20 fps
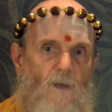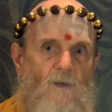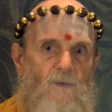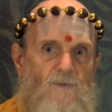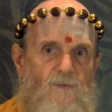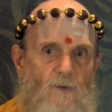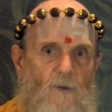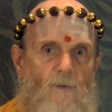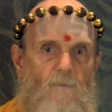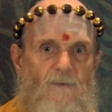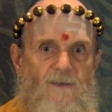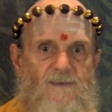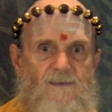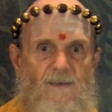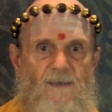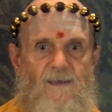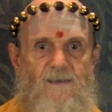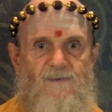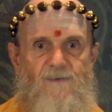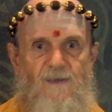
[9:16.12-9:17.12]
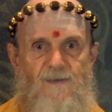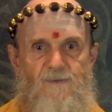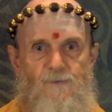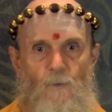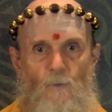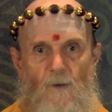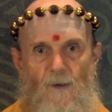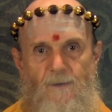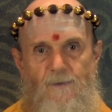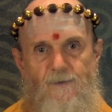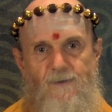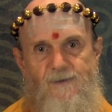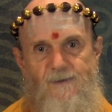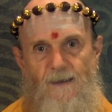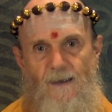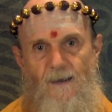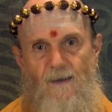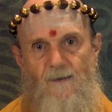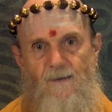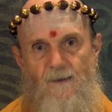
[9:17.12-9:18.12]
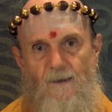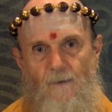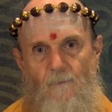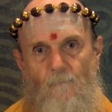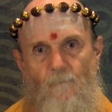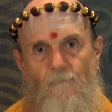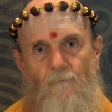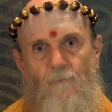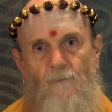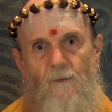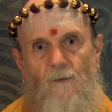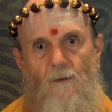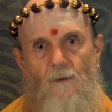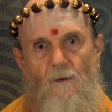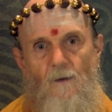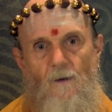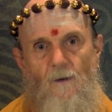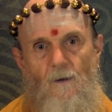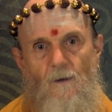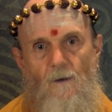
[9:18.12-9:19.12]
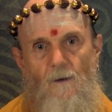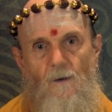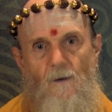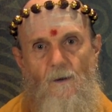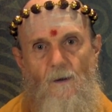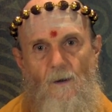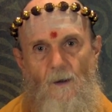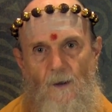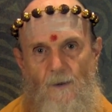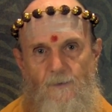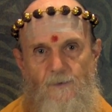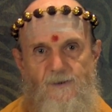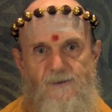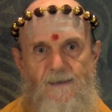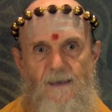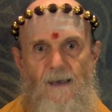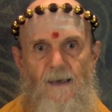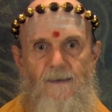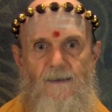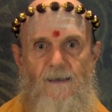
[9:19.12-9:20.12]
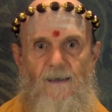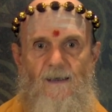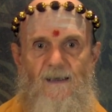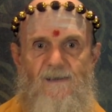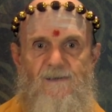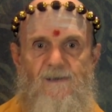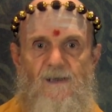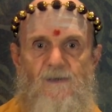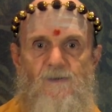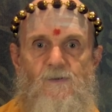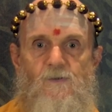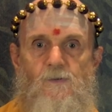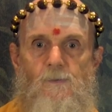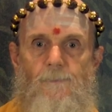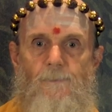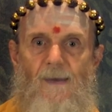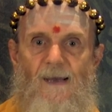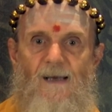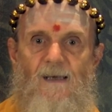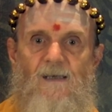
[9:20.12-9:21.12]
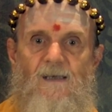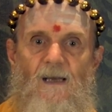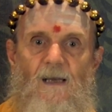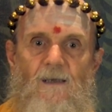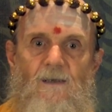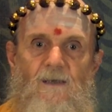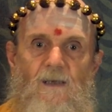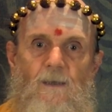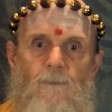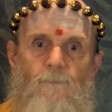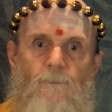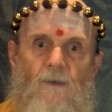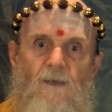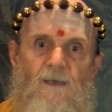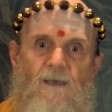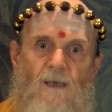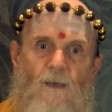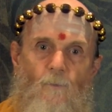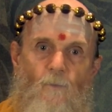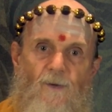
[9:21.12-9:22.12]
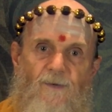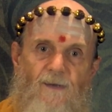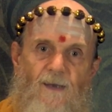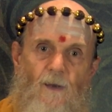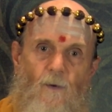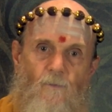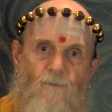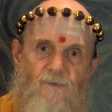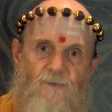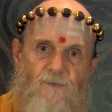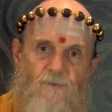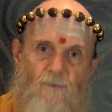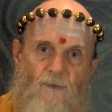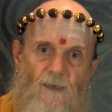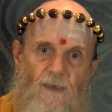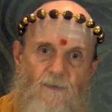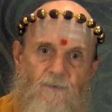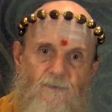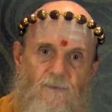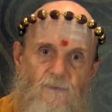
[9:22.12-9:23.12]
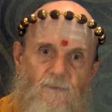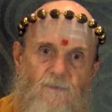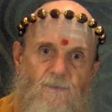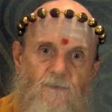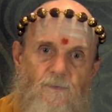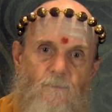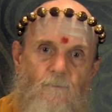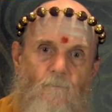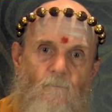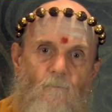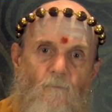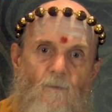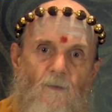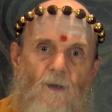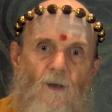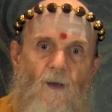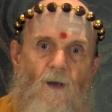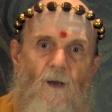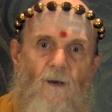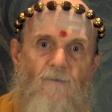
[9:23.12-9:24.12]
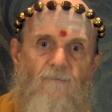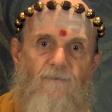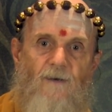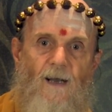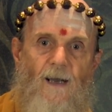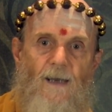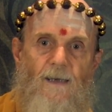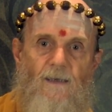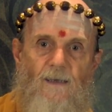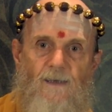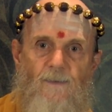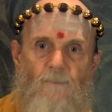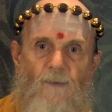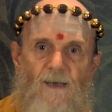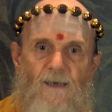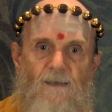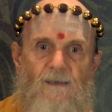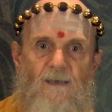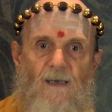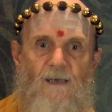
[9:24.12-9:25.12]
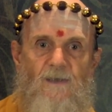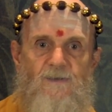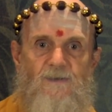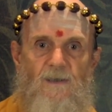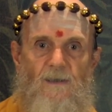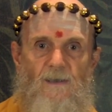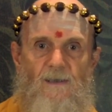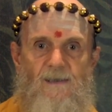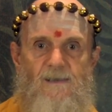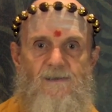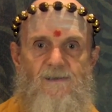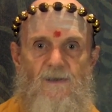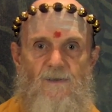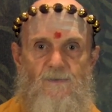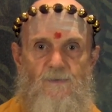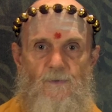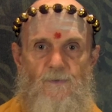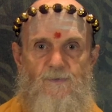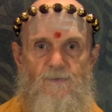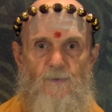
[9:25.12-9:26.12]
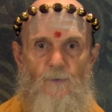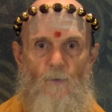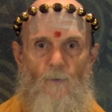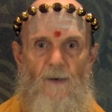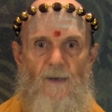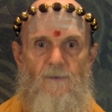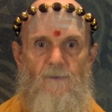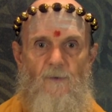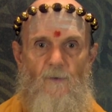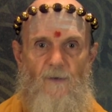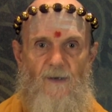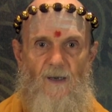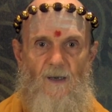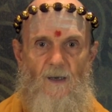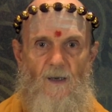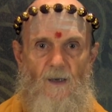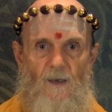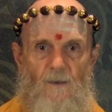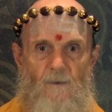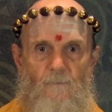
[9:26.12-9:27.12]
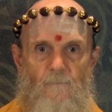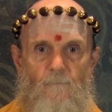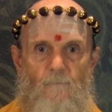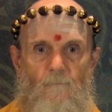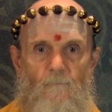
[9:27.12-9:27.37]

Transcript: Service leads us to understanding. Understanding leads us to meditate deeply and without distractions. Finally, meditation leads us to surrender in God.